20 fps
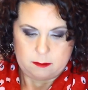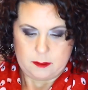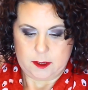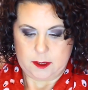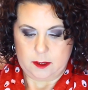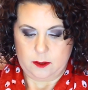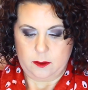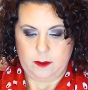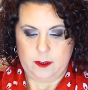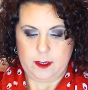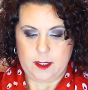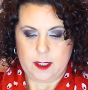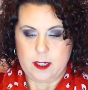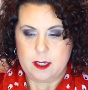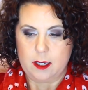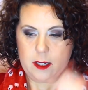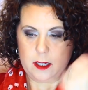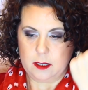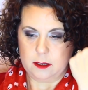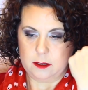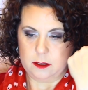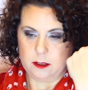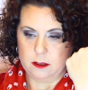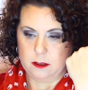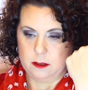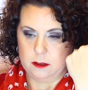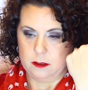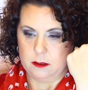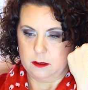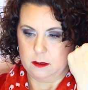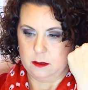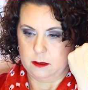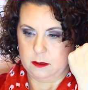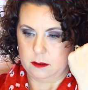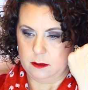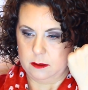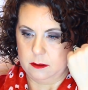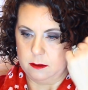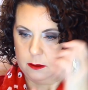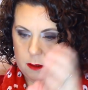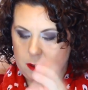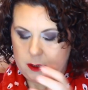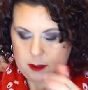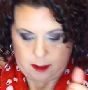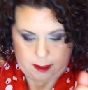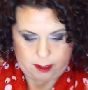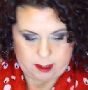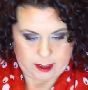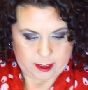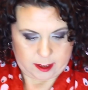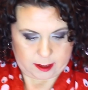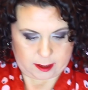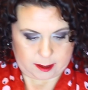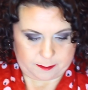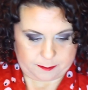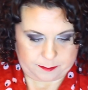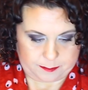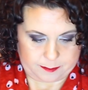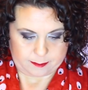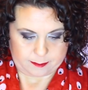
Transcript: So that, got that.